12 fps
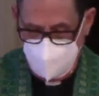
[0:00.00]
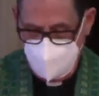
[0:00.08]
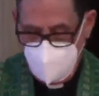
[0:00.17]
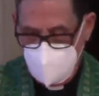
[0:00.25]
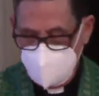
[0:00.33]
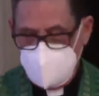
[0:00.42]

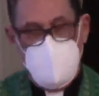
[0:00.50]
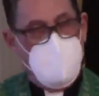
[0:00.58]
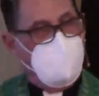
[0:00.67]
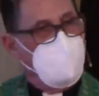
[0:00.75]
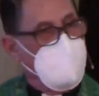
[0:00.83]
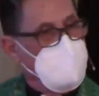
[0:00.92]
Her
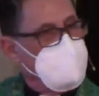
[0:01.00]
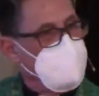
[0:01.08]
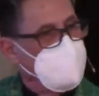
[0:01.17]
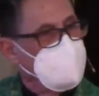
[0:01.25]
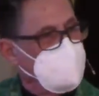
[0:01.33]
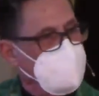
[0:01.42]
small wage
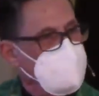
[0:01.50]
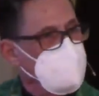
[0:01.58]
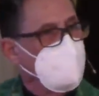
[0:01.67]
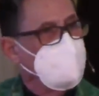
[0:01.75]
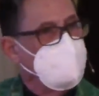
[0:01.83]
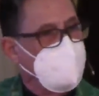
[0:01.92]
increase
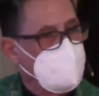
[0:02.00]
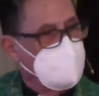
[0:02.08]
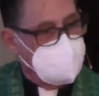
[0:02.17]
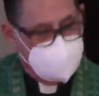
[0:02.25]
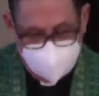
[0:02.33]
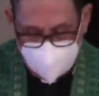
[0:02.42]
will
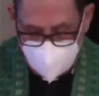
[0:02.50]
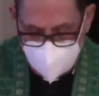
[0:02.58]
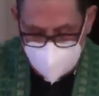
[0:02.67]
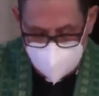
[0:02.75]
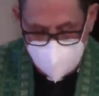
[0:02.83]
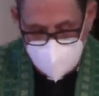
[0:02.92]
barely afford
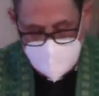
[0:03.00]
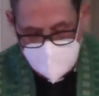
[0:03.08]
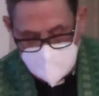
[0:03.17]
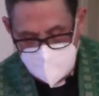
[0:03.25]
her